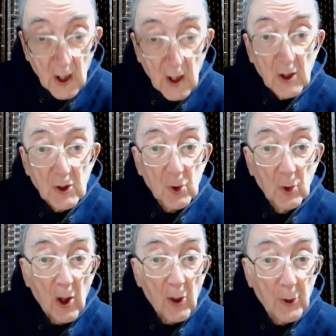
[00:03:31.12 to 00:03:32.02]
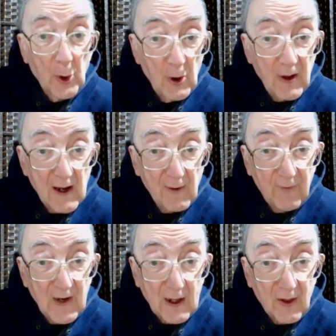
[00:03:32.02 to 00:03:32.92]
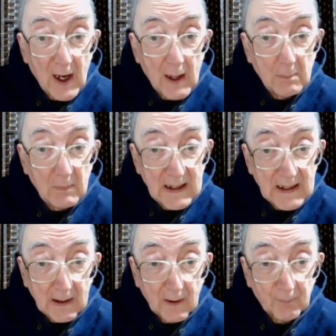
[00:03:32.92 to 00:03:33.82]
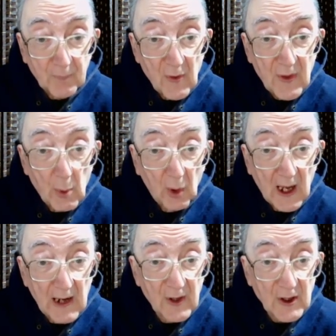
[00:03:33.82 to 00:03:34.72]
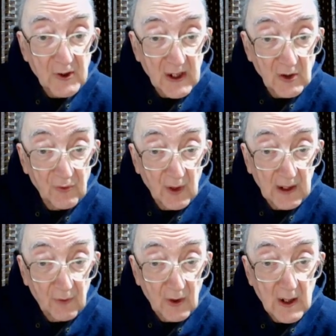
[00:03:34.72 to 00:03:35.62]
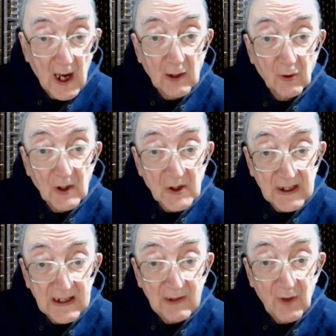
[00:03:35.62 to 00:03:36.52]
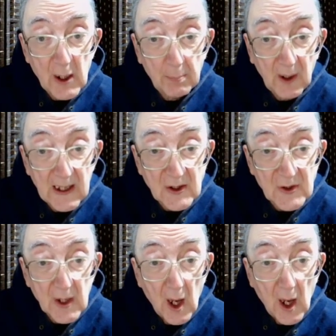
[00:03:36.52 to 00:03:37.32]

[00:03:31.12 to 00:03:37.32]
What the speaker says: so that through their faith in me they will have their sins forgiven and receive their place